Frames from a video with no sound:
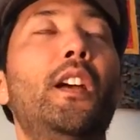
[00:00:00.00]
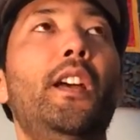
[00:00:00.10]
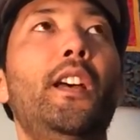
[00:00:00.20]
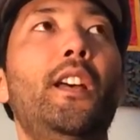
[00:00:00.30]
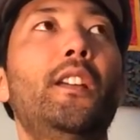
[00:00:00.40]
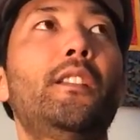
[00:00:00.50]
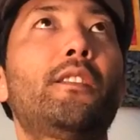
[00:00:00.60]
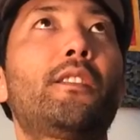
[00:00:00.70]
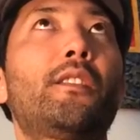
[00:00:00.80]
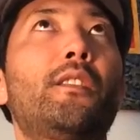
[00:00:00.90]

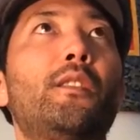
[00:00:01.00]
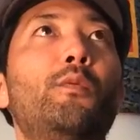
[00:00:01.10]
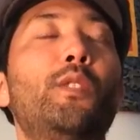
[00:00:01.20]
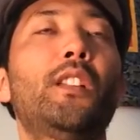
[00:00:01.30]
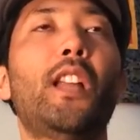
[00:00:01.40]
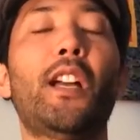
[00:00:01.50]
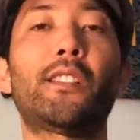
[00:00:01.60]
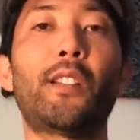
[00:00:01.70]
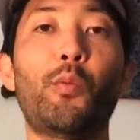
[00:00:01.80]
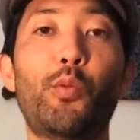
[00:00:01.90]
and
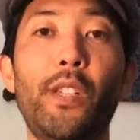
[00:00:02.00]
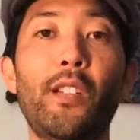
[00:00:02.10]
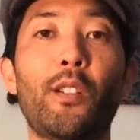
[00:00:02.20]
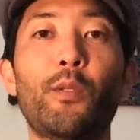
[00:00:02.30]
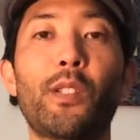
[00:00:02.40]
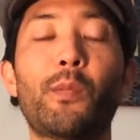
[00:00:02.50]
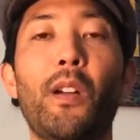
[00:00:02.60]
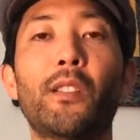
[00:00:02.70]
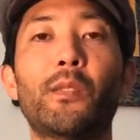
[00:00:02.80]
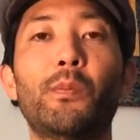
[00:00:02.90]
realize that we are
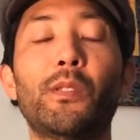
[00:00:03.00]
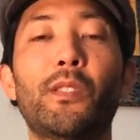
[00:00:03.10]
responsible